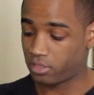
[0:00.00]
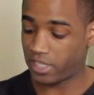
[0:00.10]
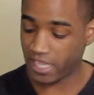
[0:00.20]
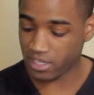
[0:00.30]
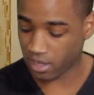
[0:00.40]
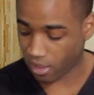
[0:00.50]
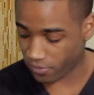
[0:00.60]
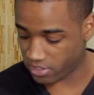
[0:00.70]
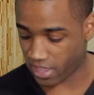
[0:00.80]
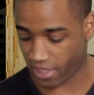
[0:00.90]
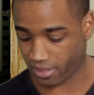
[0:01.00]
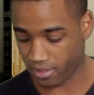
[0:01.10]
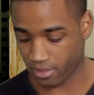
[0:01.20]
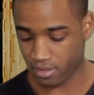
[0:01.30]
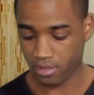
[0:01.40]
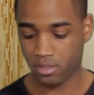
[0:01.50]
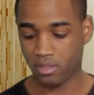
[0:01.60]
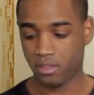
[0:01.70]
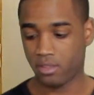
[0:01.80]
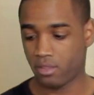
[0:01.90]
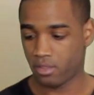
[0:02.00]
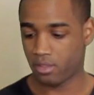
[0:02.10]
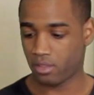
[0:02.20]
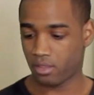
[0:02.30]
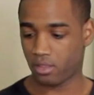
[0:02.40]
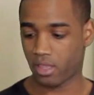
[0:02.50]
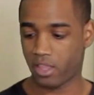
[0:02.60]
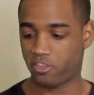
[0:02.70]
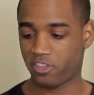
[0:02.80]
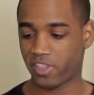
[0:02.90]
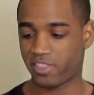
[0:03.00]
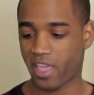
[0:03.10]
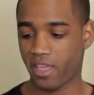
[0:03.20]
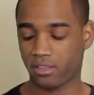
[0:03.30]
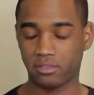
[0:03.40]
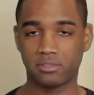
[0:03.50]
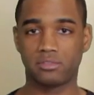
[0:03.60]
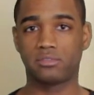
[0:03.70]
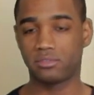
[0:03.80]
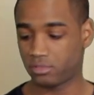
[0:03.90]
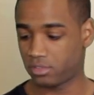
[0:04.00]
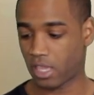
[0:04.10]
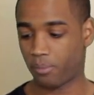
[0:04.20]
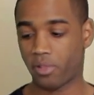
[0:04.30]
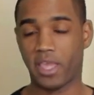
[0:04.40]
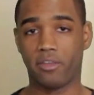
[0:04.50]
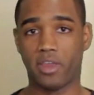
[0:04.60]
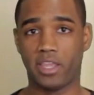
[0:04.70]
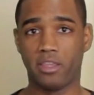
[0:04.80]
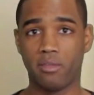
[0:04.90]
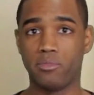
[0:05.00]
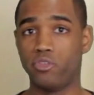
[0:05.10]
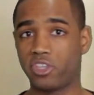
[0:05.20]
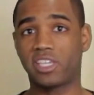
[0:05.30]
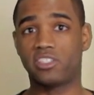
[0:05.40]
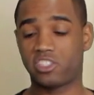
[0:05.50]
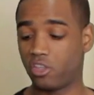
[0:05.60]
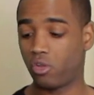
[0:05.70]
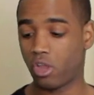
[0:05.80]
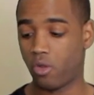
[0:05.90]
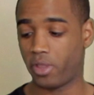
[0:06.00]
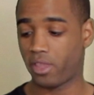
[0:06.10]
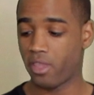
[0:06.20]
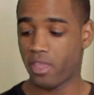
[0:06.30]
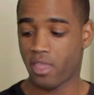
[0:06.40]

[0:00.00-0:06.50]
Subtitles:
landed on the deck, and just like that, kept playing, right? Music is still going.